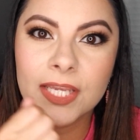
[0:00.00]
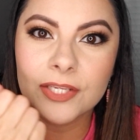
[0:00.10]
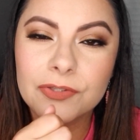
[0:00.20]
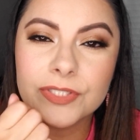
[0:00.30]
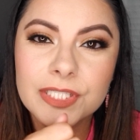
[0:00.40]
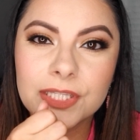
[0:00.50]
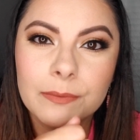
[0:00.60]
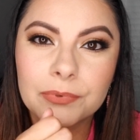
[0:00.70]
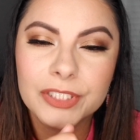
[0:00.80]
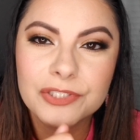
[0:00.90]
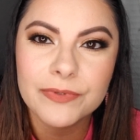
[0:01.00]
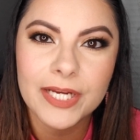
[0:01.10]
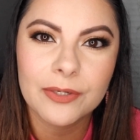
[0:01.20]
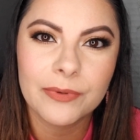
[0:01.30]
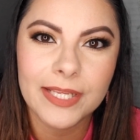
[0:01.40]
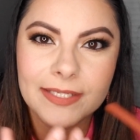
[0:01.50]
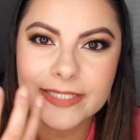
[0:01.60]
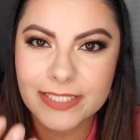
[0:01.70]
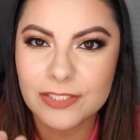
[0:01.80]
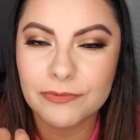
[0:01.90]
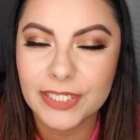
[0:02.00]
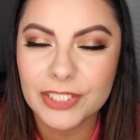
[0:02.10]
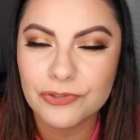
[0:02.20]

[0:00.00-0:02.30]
using the brush right away, because it's already